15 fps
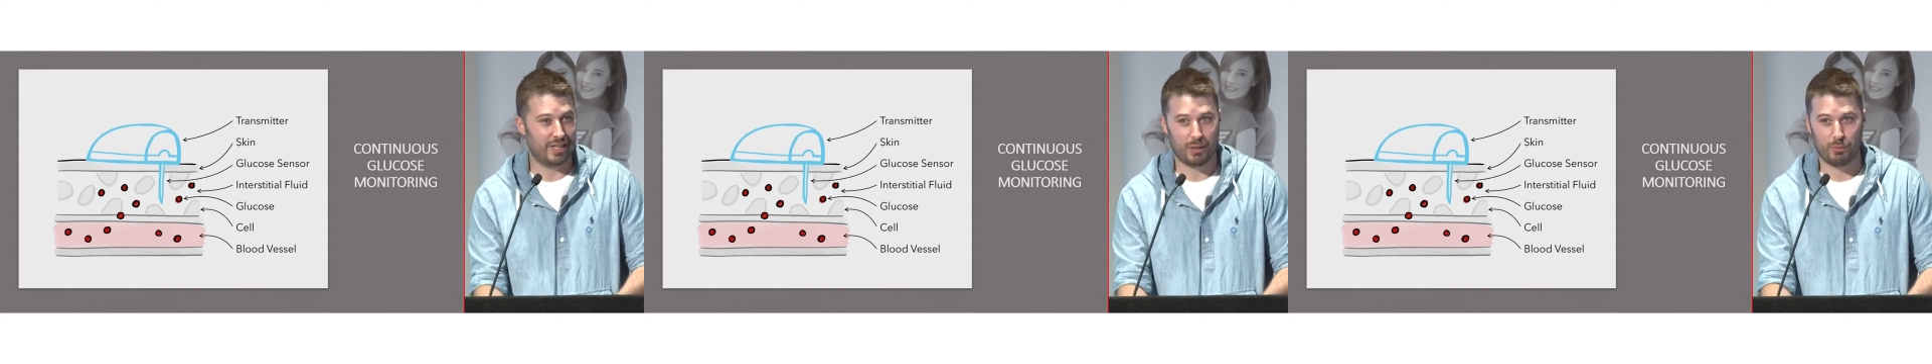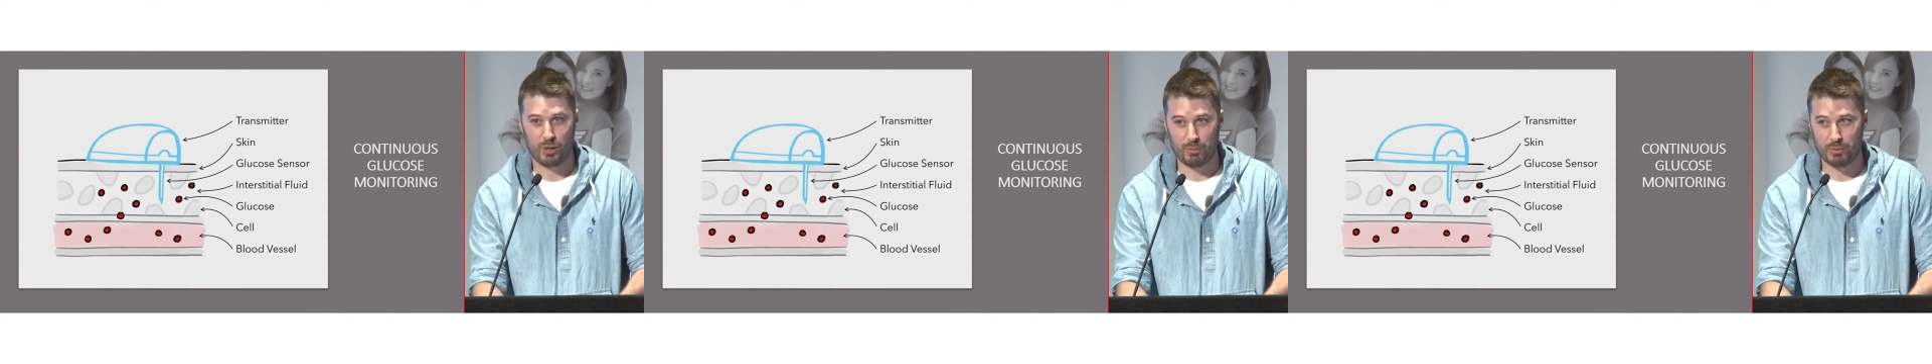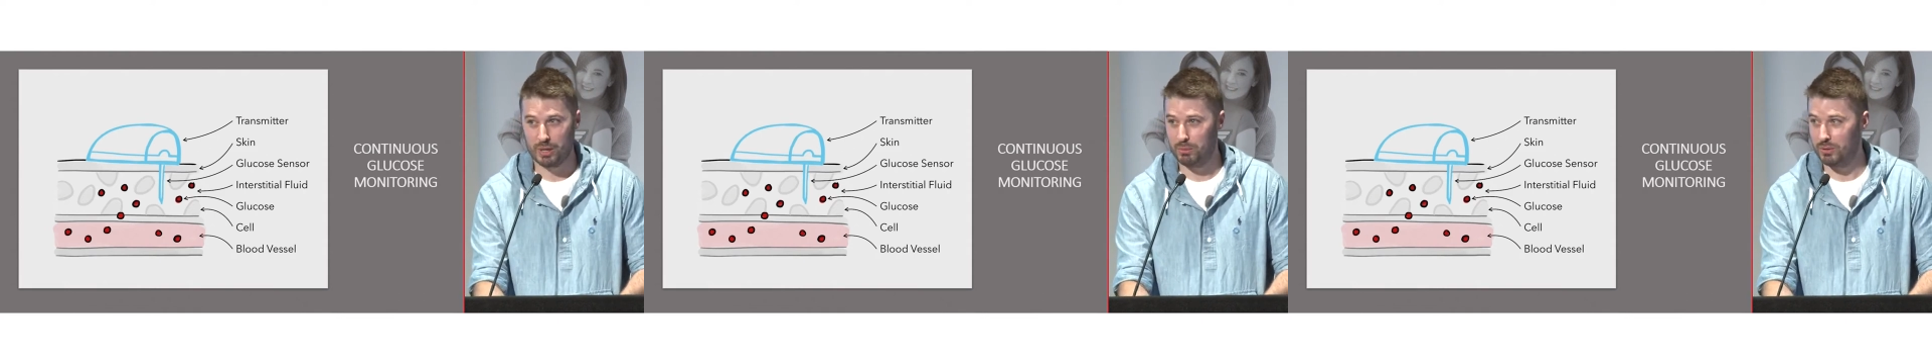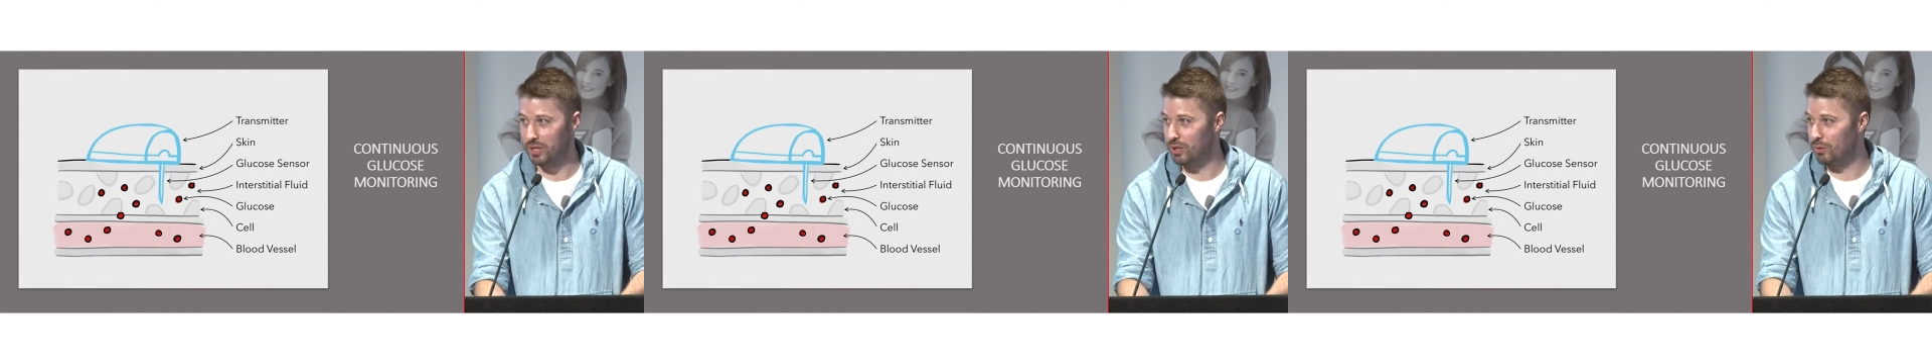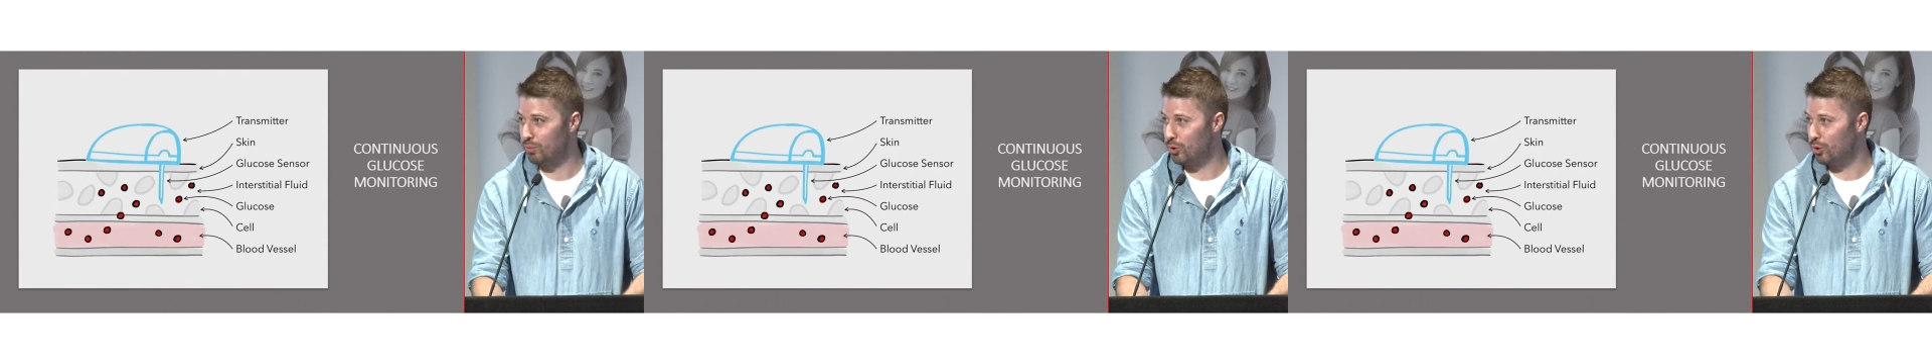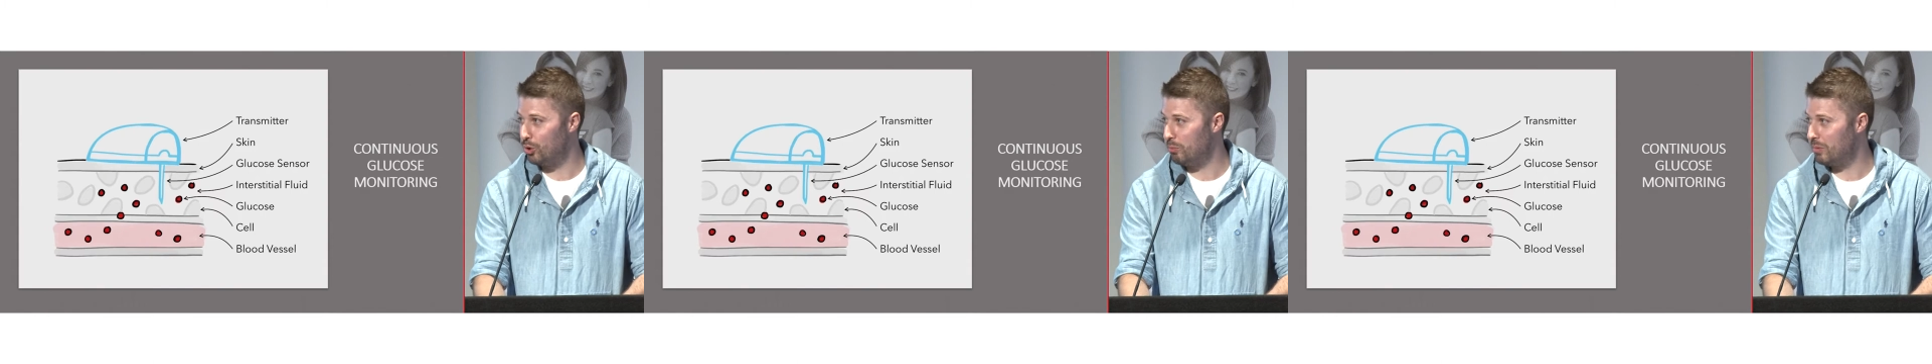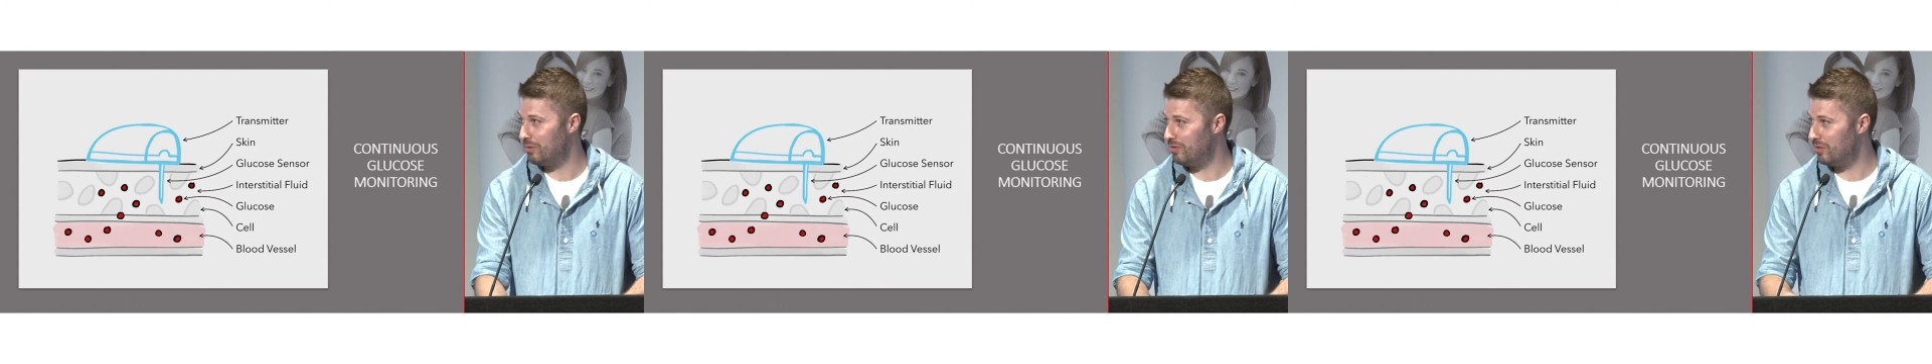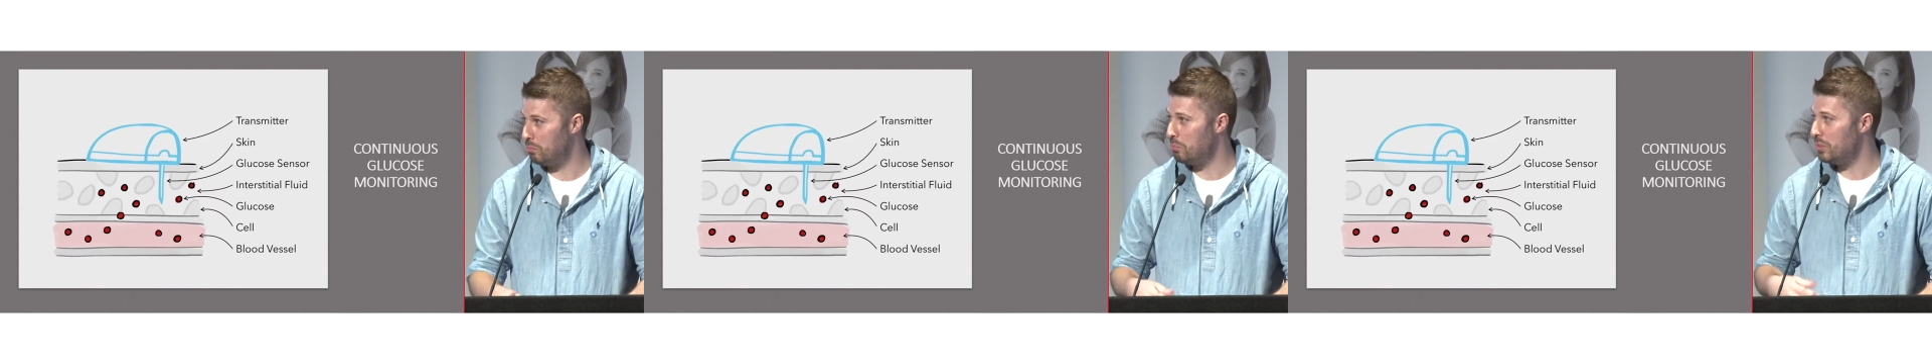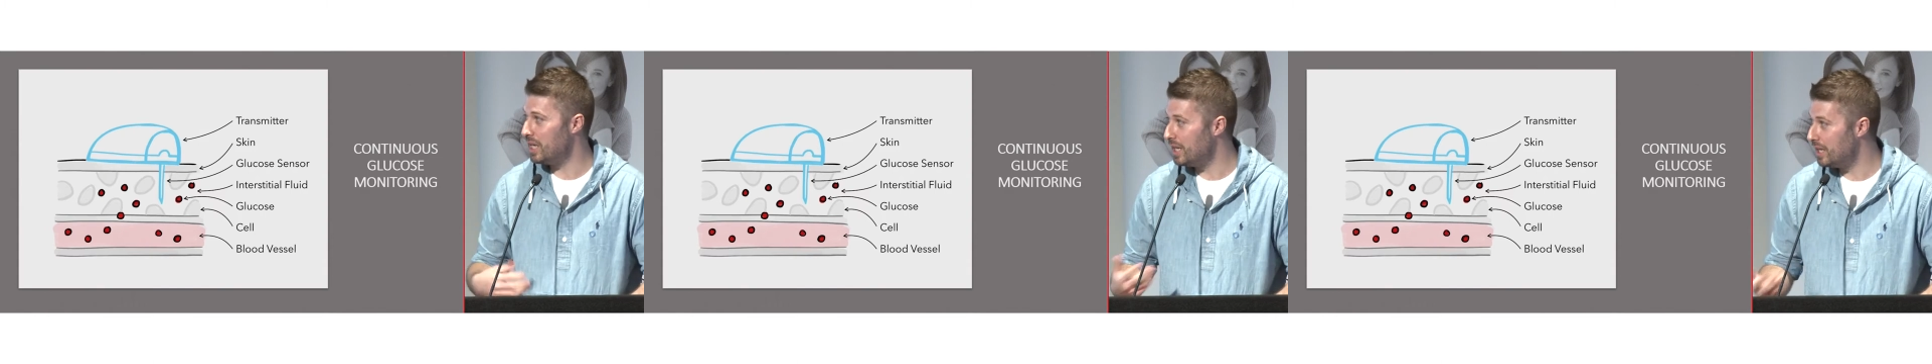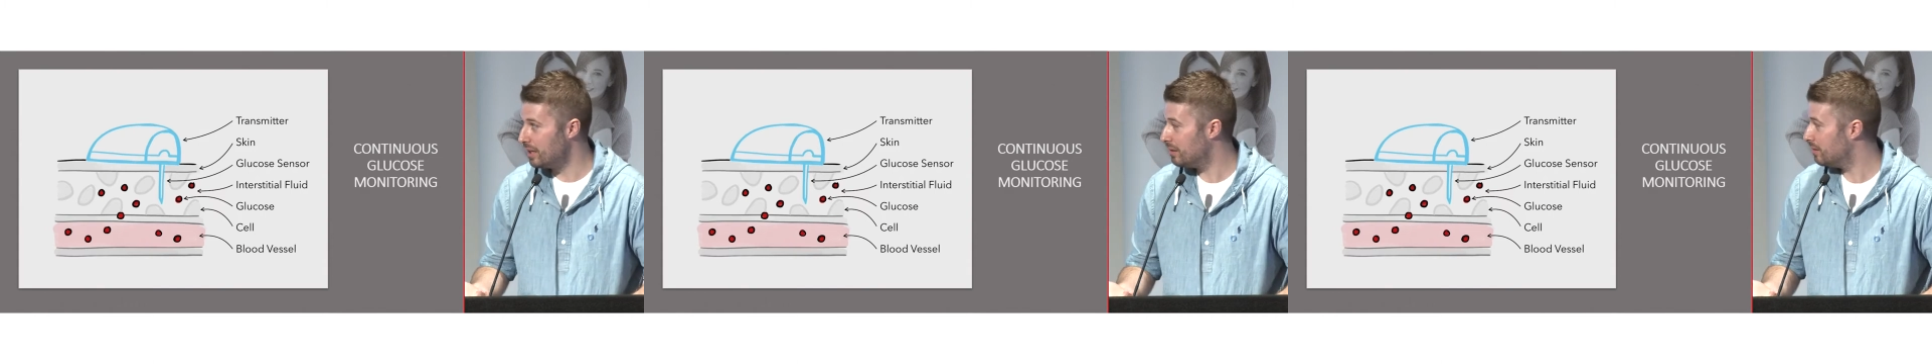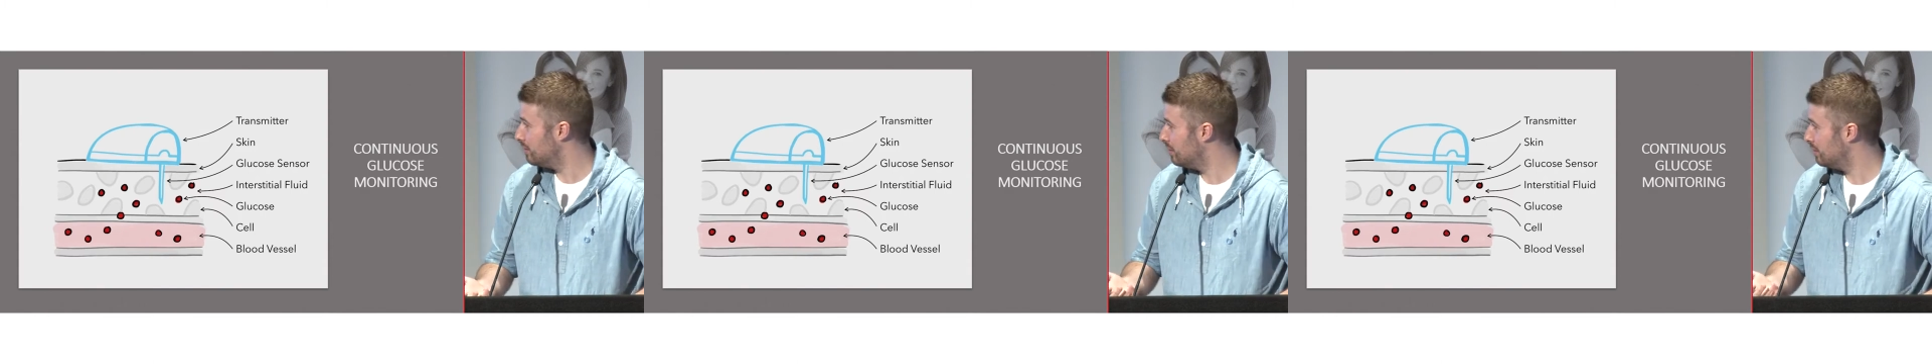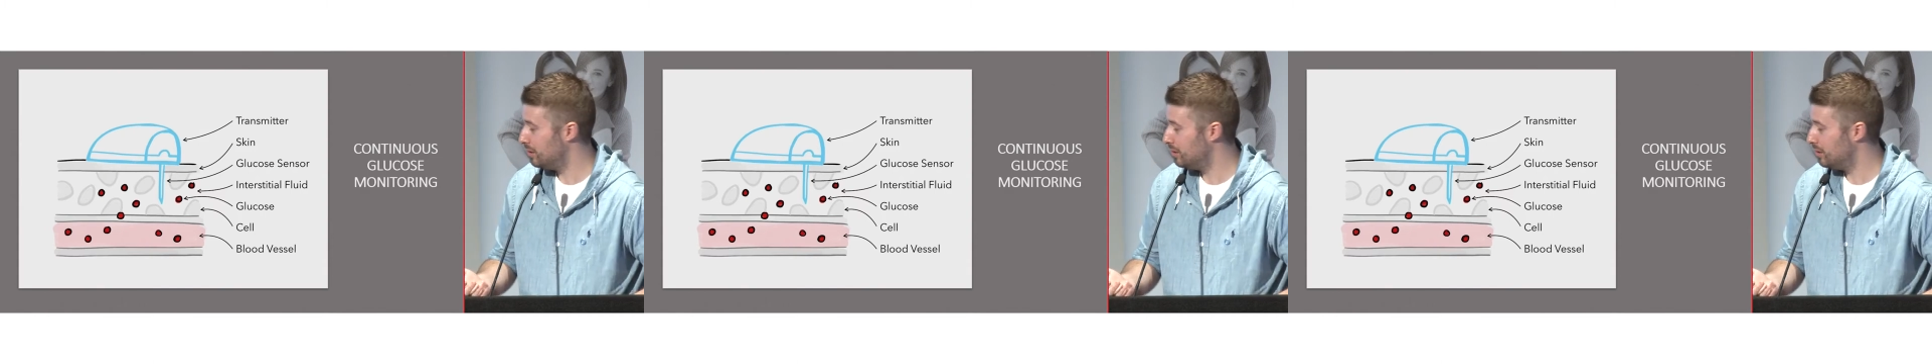how many people in the room are familiar